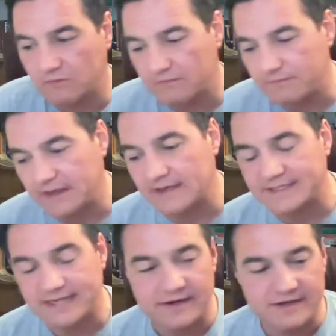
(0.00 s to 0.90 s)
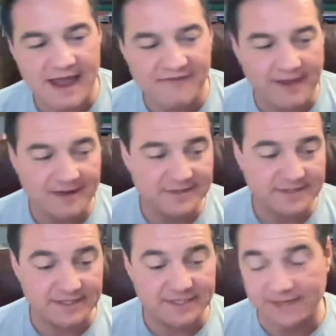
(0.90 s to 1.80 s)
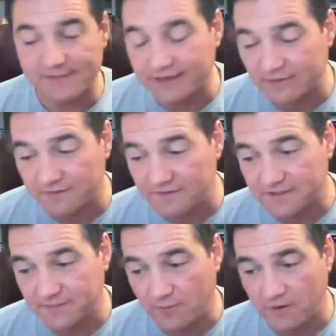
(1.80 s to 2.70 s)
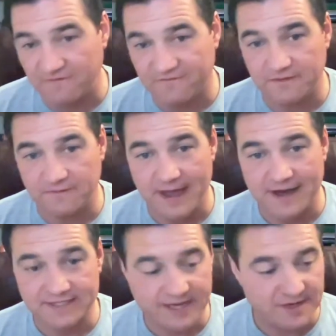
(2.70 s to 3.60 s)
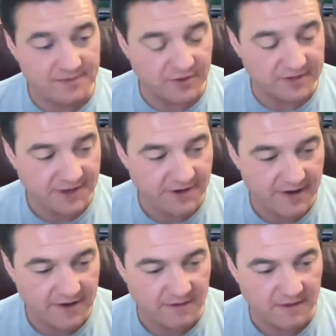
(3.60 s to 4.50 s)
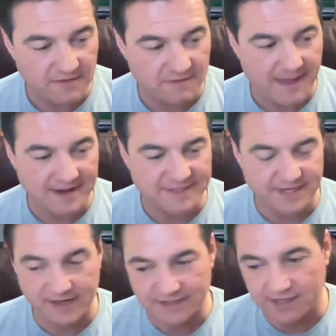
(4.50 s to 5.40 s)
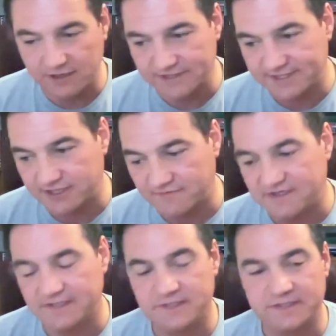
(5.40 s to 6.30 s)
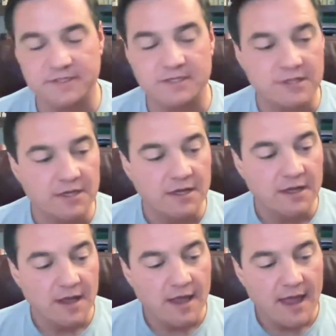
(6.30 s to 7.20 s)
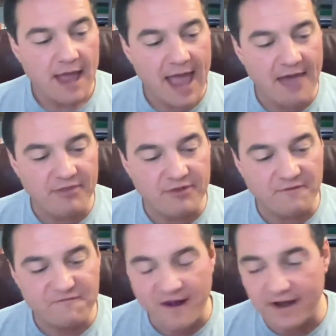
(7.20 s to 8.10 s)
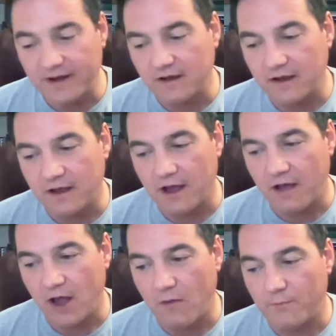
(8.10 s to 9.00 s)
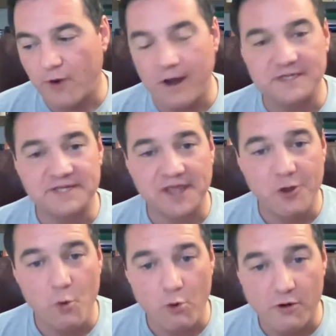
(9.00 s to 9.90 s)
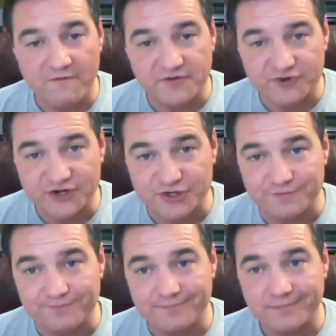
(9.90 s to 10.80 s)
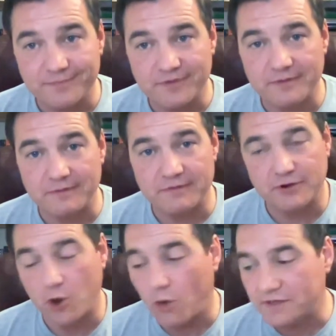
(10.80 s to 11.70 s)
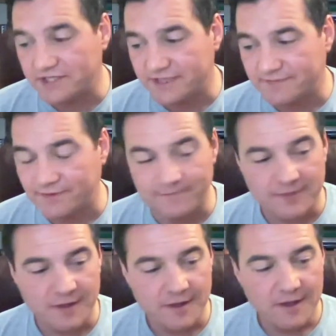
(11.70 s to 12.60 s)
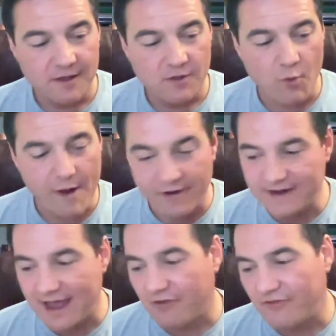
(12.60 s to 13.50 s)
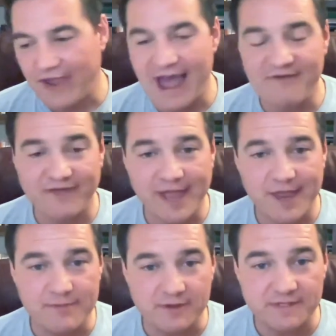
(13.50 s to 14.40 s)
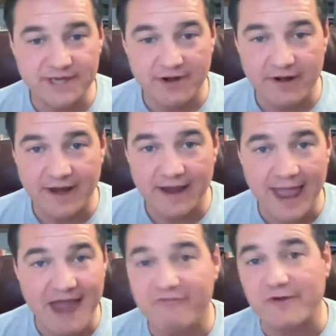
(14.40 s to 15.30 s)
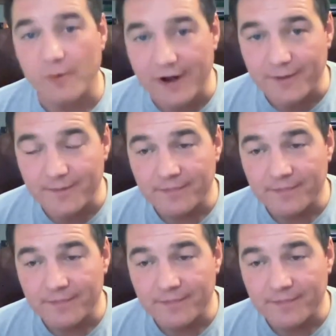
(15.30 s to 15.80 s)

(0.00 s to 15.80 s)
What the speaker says: being sent into Afghanistan seemingly with the support of the Pakistani military and the Pakistani intelligence services. And they're fighting a broad-scale war of attrition. Their goal is simple: wear down the Afghan military everywhere.